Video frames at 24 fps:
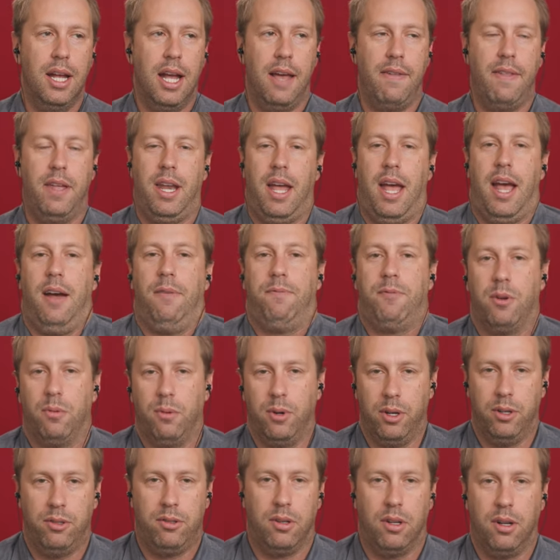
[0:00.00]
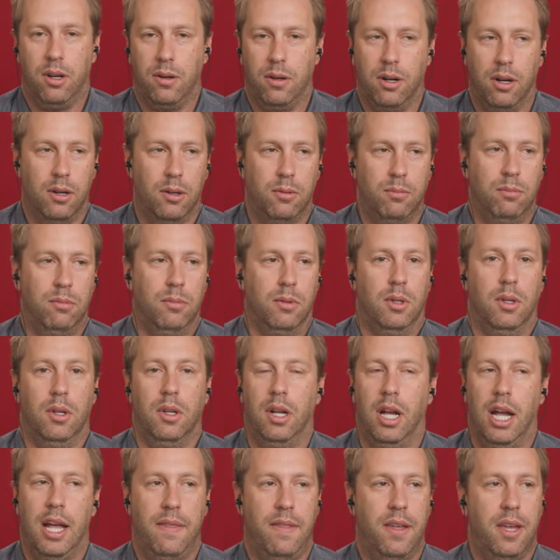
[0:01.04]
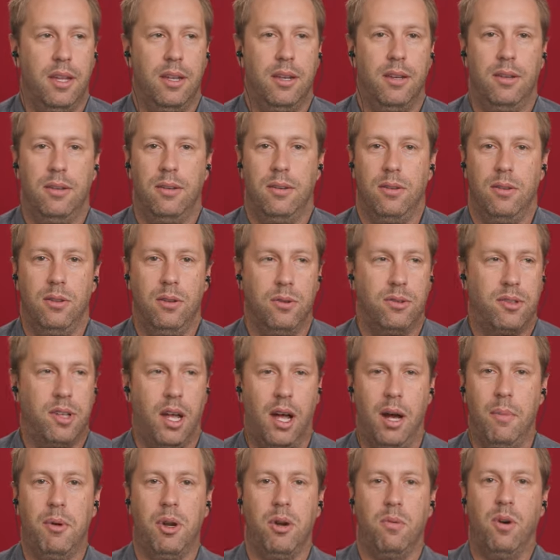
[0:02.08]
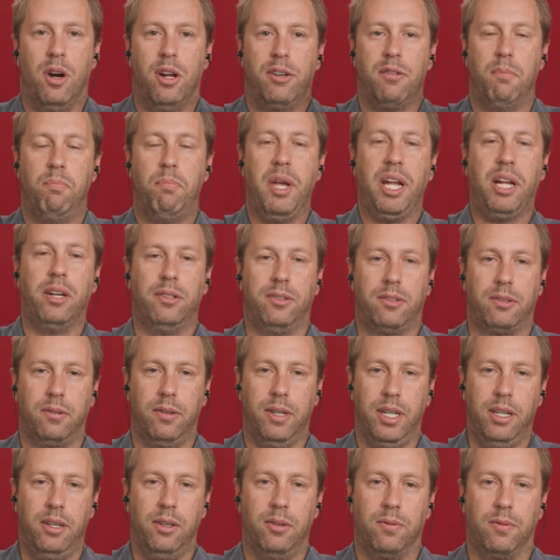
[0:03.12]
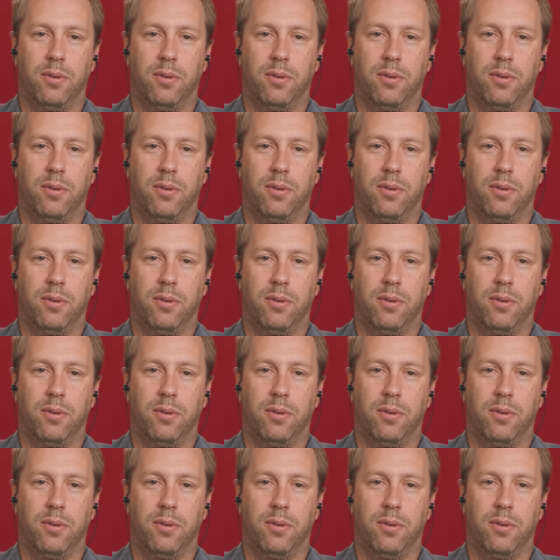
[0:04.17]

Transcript: And then afterwards you go home, and then you say, I'm going to watch a bigger screen